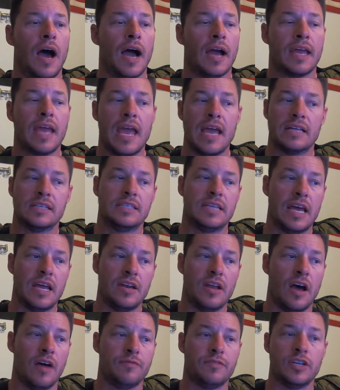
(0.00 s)
I can't say
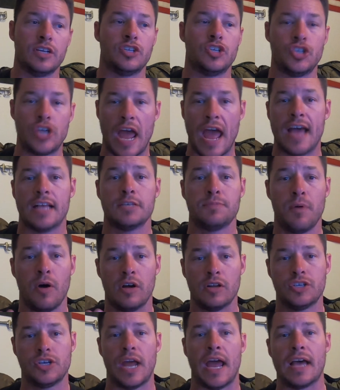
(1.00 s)
enough, just shad
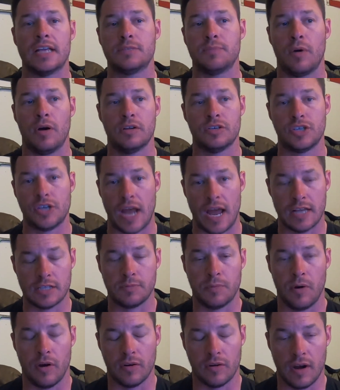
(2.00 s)
spawn, shad spawn, shad
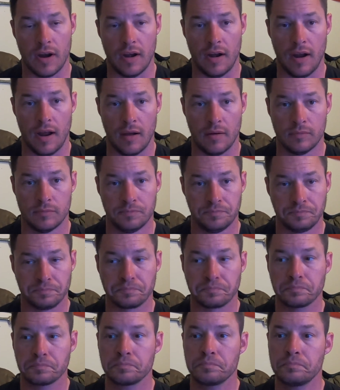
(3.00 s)
spawn right now.
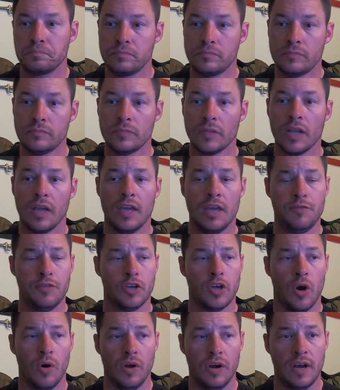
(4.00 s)
If you
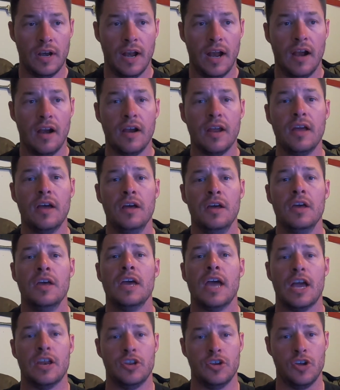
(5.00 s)
go in an area
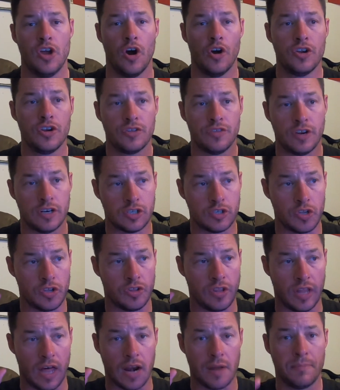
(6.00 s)
and you know there's a
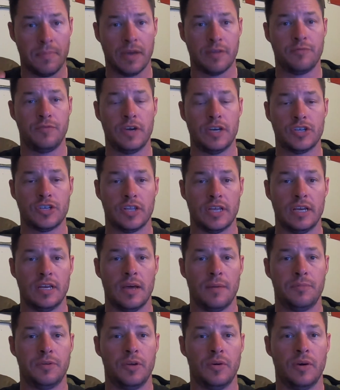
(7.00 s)
lot of big fish leading
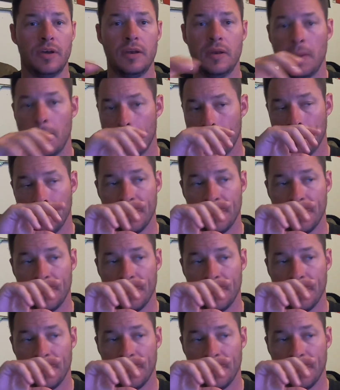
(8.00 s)
up to it,